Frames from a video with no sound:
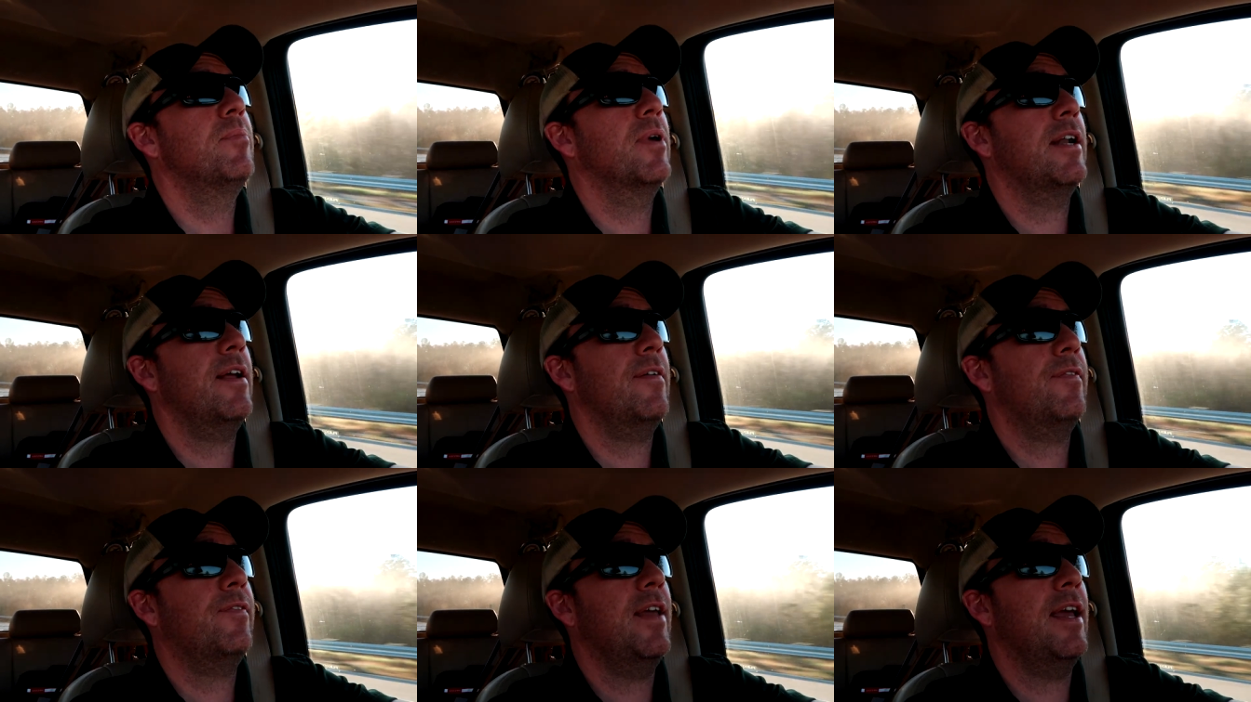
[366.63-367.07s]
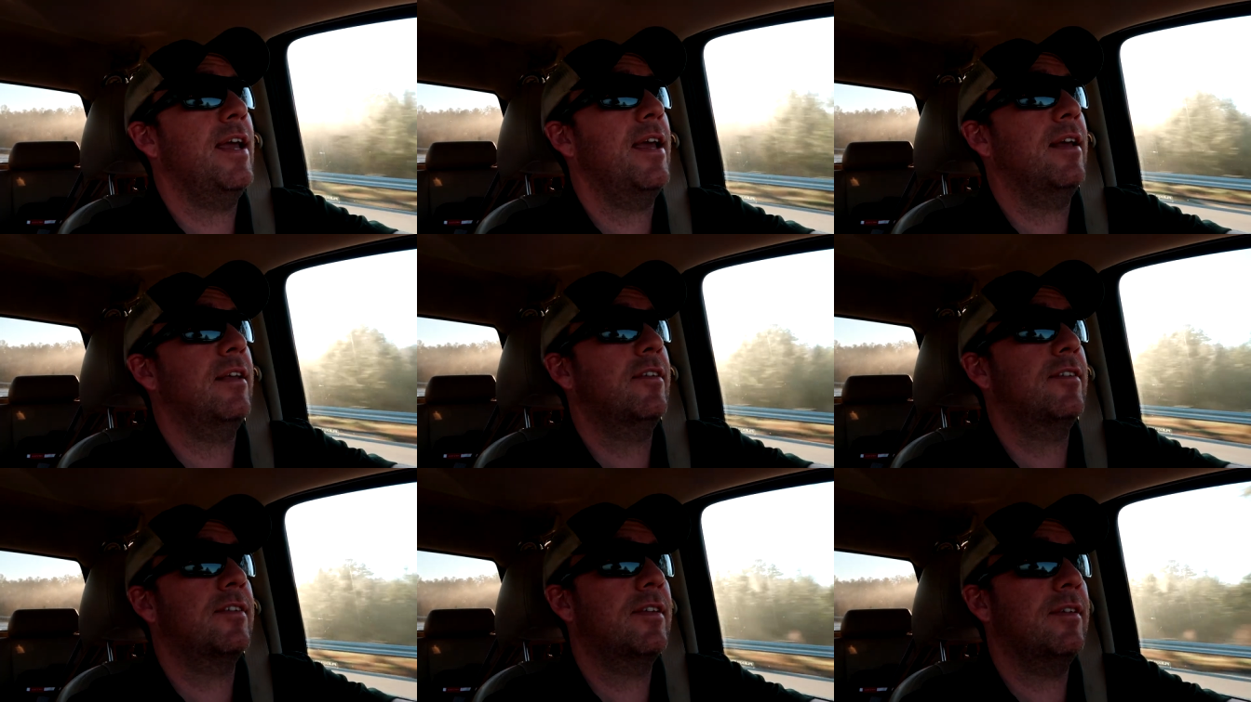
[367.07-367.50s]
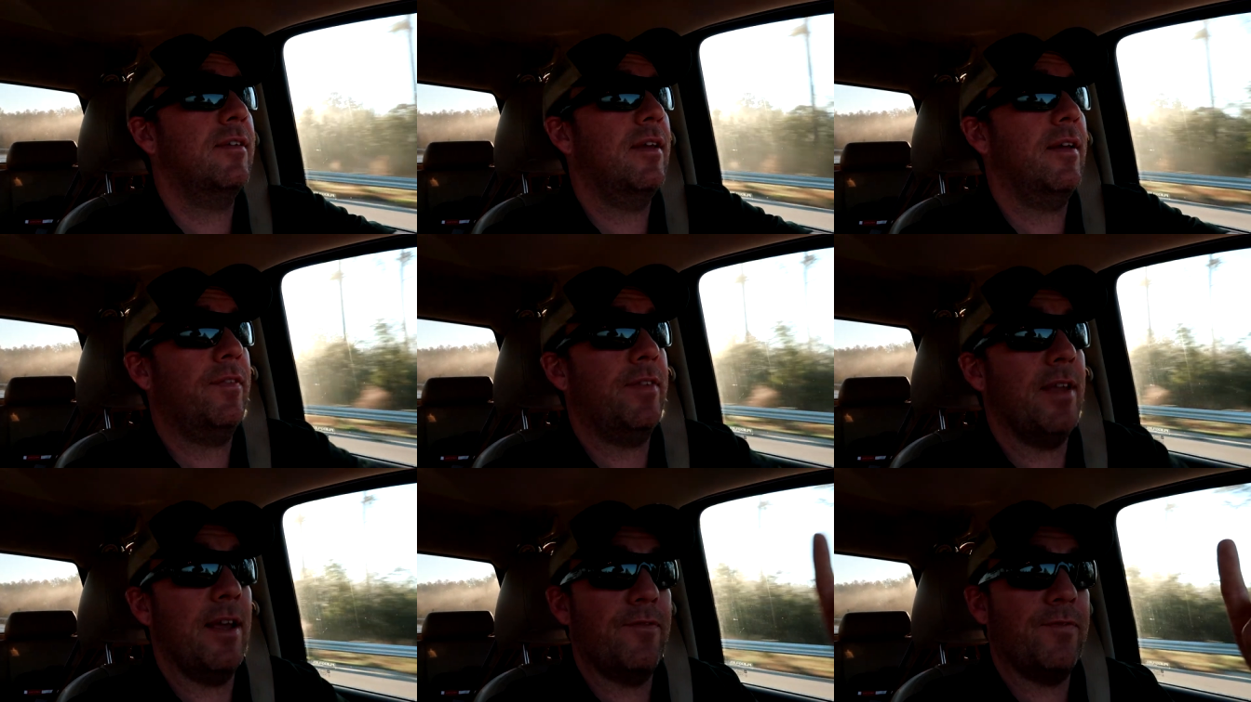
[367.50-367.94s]
But if they
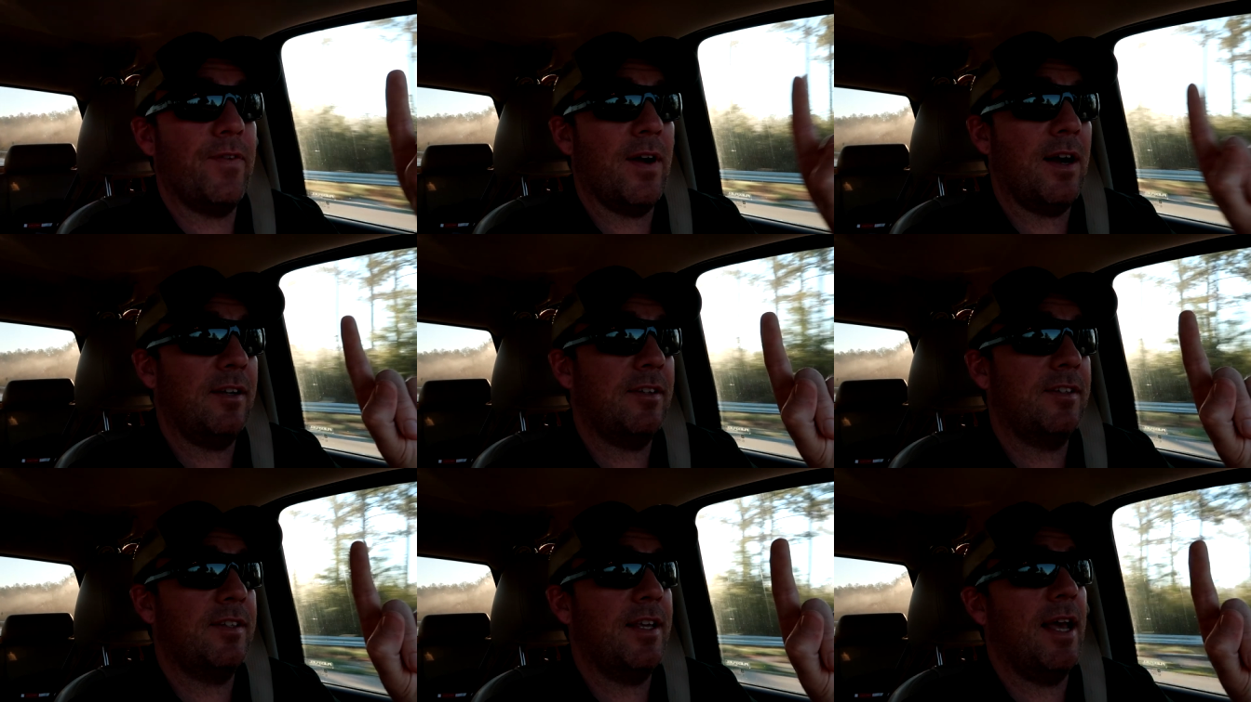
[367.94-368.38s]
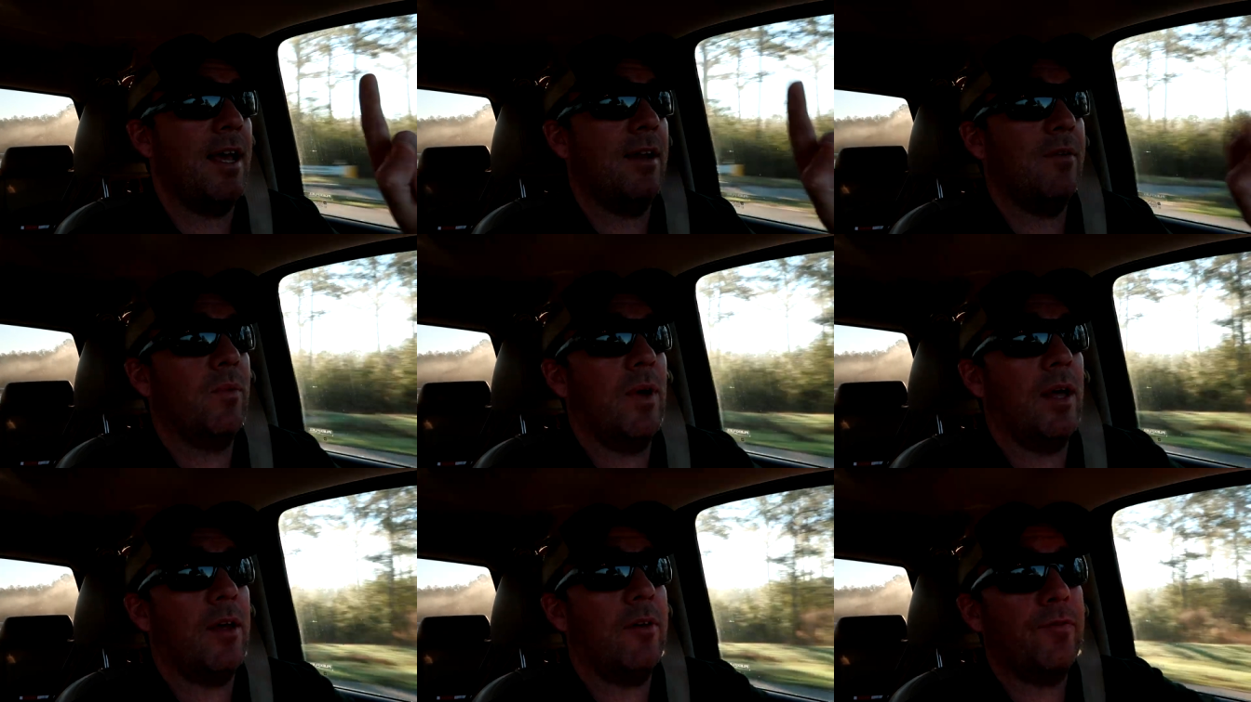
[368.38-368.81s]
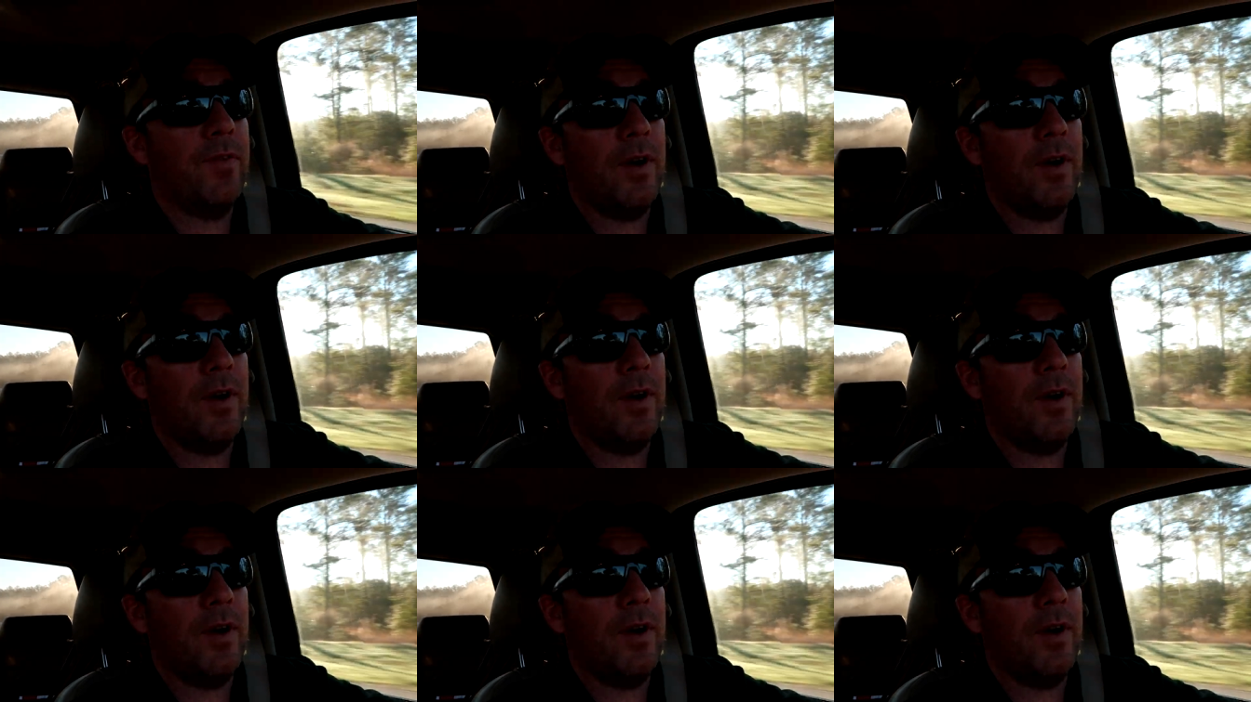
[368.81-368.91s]
if they first said, well,